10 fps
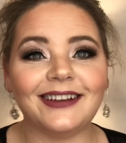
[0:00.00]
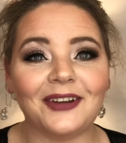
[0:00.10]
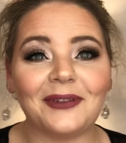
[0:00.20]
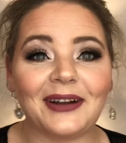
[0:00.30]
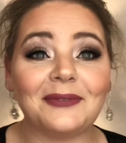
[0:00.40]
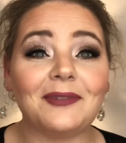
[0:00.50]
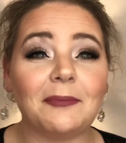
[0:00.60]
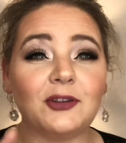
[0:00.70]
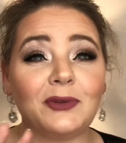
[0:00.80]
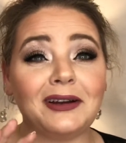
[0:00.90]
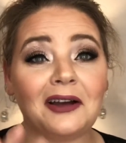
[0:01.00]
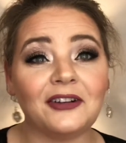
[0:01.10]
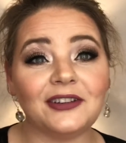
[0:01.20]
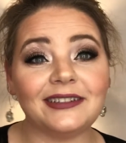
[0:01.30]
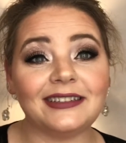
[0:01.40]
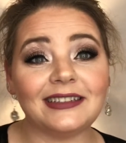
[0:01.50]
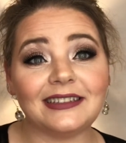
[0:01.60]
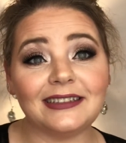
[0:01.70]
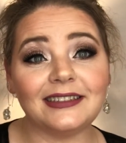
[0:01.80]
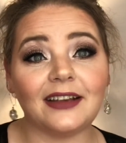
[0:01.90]
between
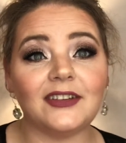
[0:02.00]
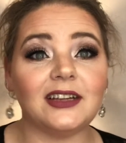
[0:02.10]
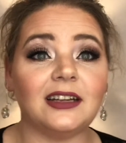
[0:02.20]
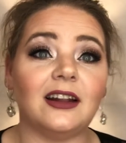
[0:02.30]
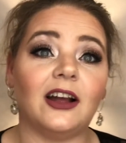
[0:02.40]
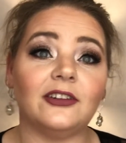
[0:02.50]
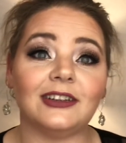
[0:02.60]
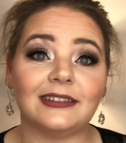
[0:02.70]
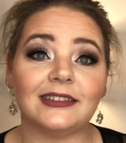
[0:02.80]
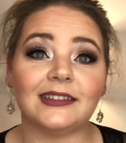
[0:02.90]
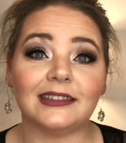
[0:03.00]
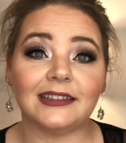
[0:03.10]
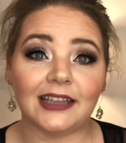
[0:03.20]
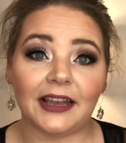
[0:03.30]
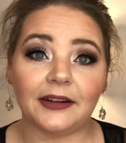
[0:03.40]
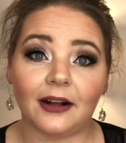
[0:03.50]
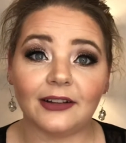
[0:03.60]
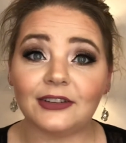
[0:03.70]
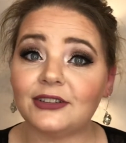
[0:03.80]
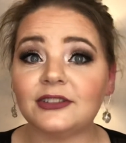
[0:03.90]
$167 and
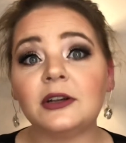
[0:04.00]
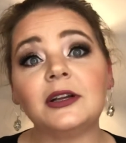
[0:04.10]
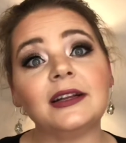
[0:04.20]
$168.